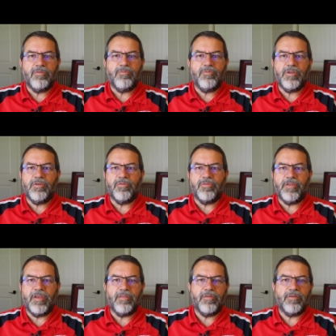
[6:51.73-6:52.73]
we don't
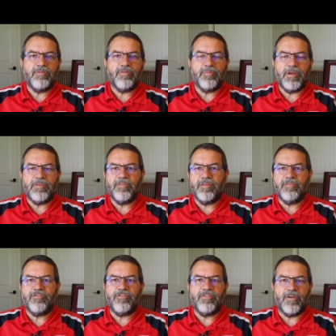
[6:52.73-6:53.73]
take their information and
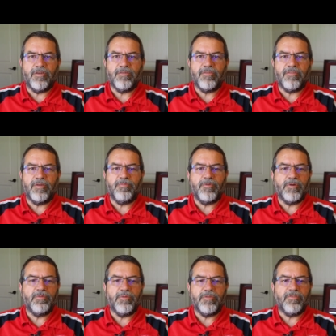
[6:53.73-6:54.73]
share it
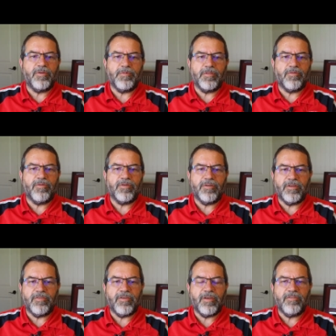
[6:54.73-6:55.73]
somewhere with some other
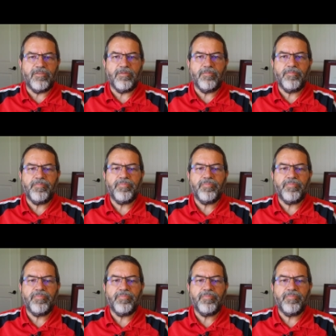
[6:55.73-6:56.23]
organization.